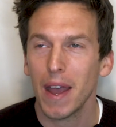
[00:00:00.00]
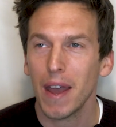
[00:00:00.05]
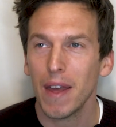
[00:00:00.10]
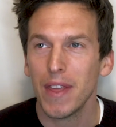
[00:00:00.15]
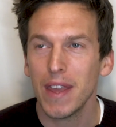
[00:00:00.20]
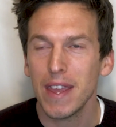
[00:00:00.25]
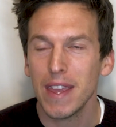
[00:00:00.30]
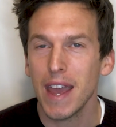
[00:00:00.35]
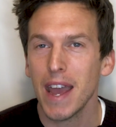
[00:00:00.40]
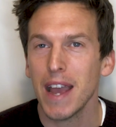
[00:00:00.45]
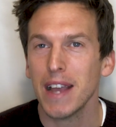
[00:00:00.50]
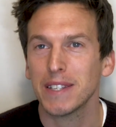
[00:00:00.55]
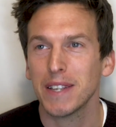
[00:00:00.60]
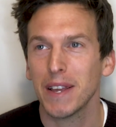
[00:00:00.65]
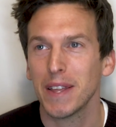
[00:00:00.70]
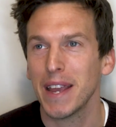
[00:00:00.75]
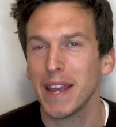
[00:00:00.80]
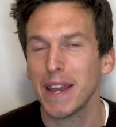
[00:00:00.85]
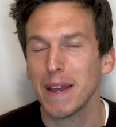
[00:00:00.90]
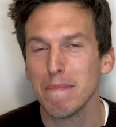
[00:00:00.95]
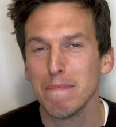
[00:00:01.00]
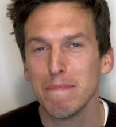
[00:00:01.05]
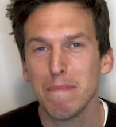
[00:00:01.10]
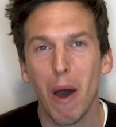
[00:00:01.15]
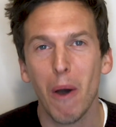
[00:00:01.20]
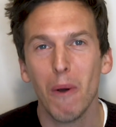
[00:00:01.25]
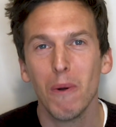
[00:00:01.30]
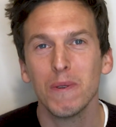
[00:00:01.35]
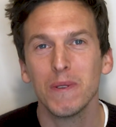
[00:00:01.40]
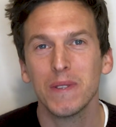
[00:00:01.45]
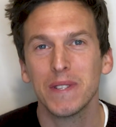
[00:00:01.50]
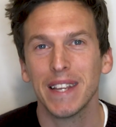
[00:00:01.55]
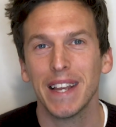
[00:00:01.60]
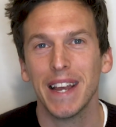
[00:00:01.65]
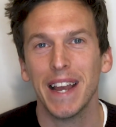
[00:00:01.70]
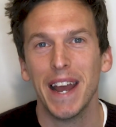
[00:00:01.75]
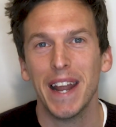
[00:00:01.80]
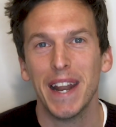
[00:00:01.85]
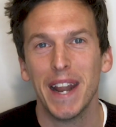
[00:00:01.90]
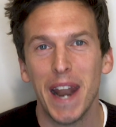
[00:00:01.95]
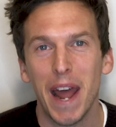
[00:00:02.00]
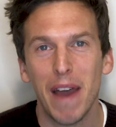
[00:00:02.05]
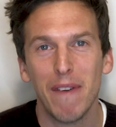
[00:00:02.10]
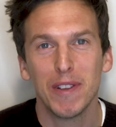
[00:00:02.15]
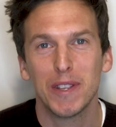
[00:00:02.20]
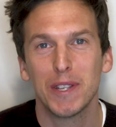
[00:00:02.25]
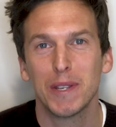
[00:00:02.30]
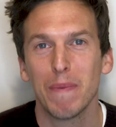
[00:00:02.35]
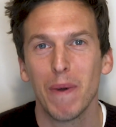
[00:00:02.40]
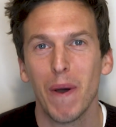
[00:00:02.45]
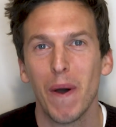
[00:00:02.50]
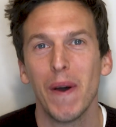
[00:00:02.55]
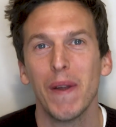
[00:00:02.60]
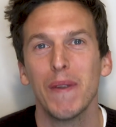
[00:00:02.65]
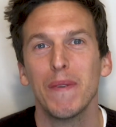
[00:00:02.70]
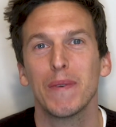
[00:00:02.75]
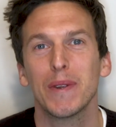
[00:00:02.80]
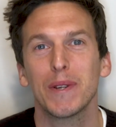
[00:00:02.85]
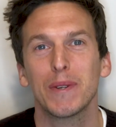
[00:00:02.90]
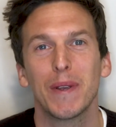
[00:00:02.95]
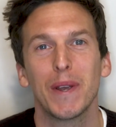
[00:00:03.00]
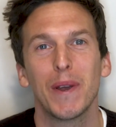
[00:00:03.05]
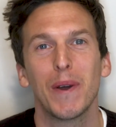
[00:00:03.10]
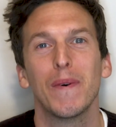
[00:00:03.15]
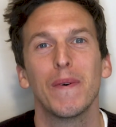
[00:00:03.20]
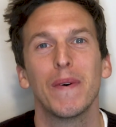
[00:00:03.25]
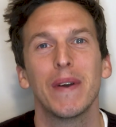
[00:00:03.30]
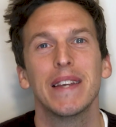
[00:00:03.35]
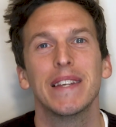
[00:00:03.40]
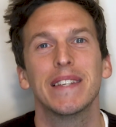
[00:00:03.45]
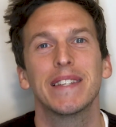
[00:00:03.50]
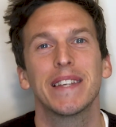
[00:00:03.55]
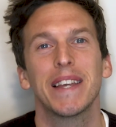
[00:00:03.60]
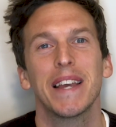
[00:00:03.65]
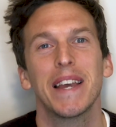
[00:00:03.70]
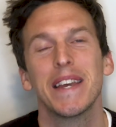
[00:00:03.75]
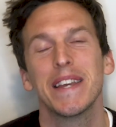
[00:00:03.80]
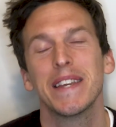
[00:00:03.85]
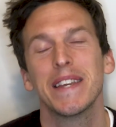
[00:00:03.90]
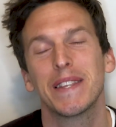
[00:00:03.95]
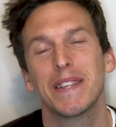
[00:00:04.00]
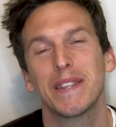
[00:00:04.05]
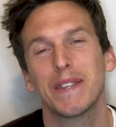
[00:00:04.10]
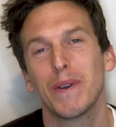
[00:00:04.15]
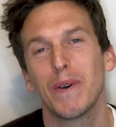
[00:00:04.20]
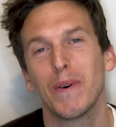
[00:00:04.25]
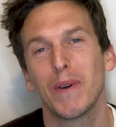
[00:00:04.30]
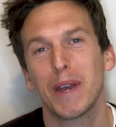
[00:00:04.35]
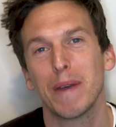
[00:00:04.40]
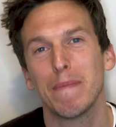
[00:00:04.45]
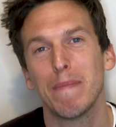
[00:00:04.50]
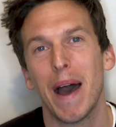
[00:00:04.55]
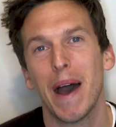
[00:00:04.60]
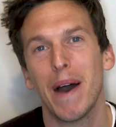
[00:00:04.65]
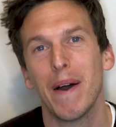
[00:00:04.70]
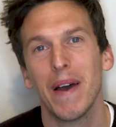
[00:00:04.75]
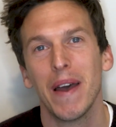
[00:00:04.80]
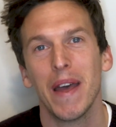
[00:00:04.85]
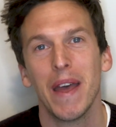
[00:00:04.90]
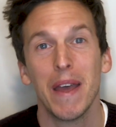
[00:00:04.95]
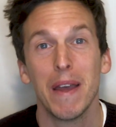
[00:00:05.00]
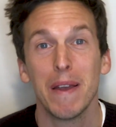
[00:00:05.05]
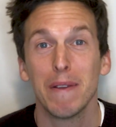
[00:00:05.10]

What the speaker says: I think yes. I think Mole's an inevitable one, which we always talk about.